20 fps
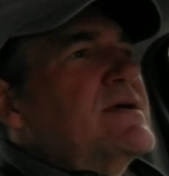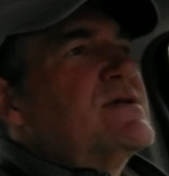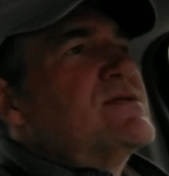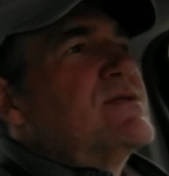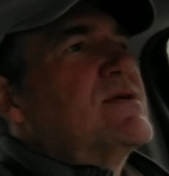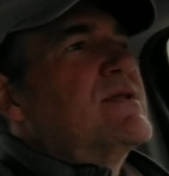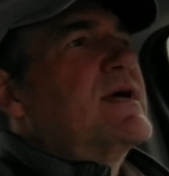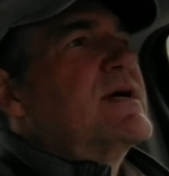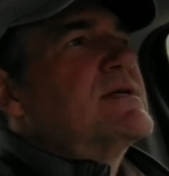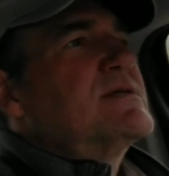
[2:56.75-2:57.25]

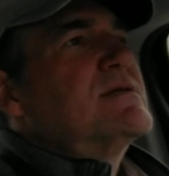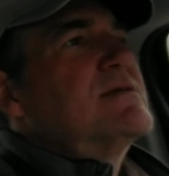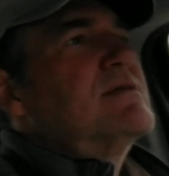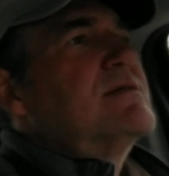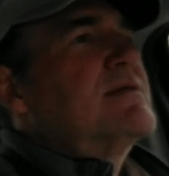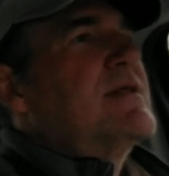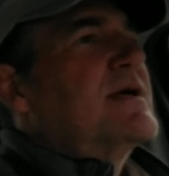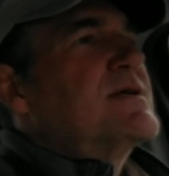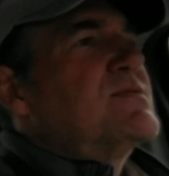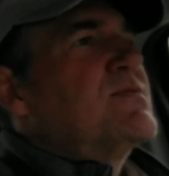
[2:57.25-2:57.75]
So that's
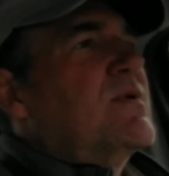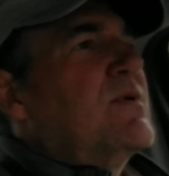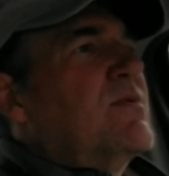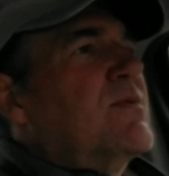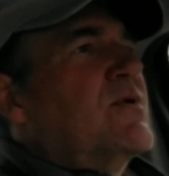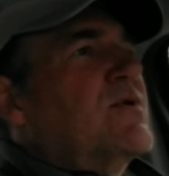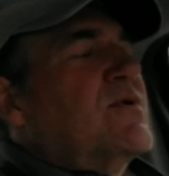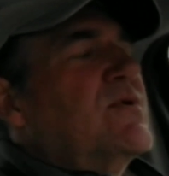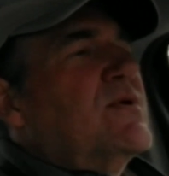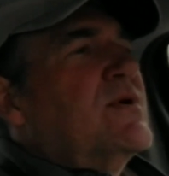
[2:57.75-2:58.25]
what
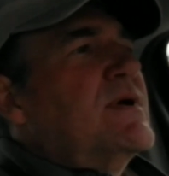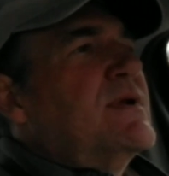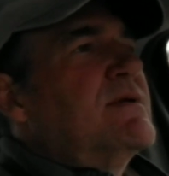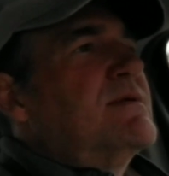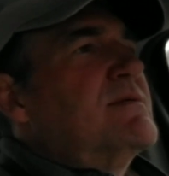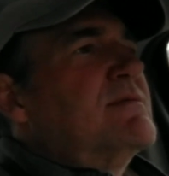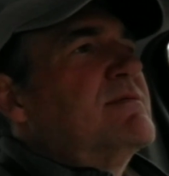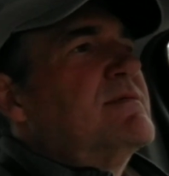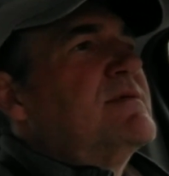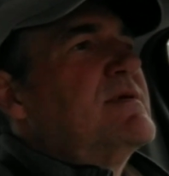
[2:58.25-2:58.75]
we're doing
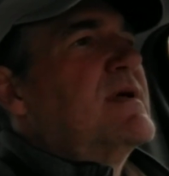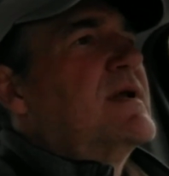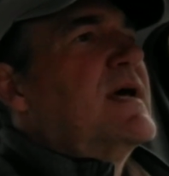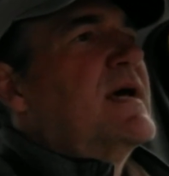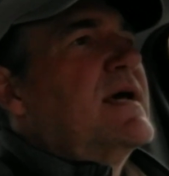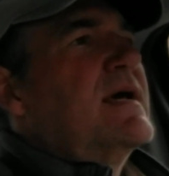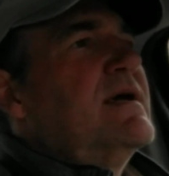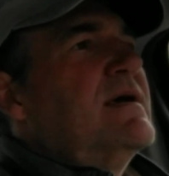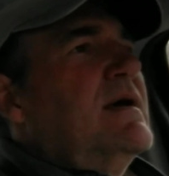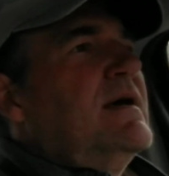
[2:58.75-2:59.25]

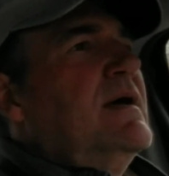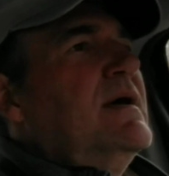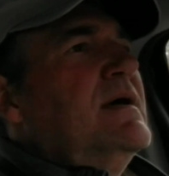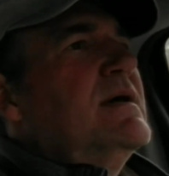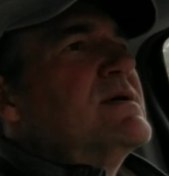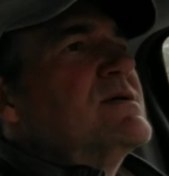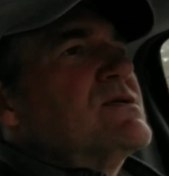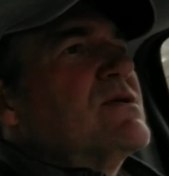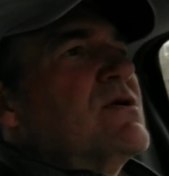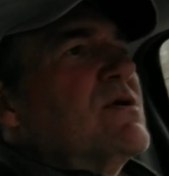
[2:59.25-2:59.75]
today.
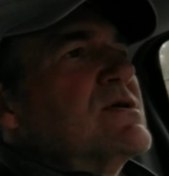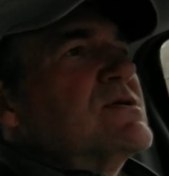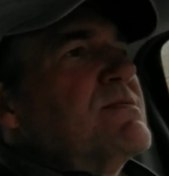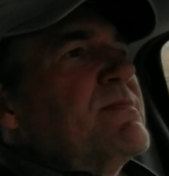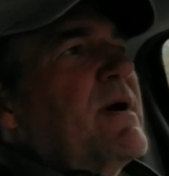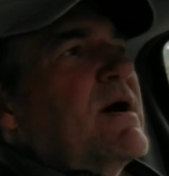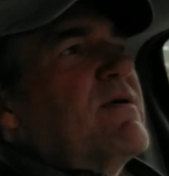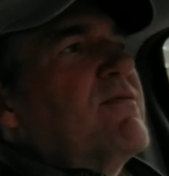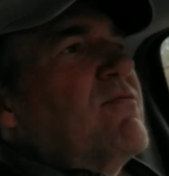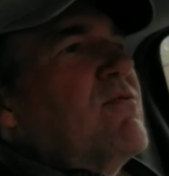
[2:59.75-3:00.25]
So it's
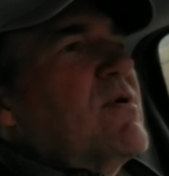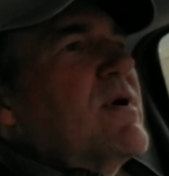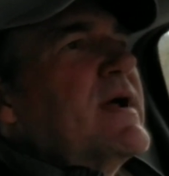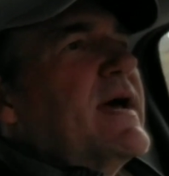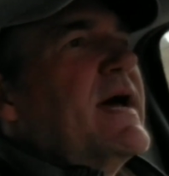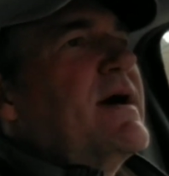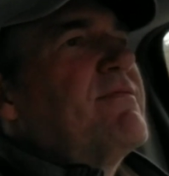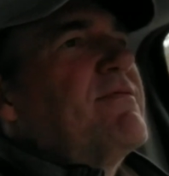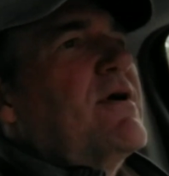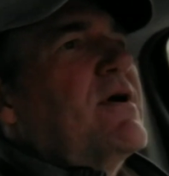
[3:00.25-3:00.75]
about a
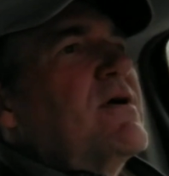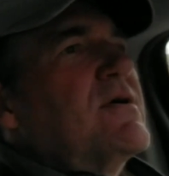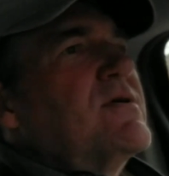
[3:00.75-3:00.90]
4.5 hour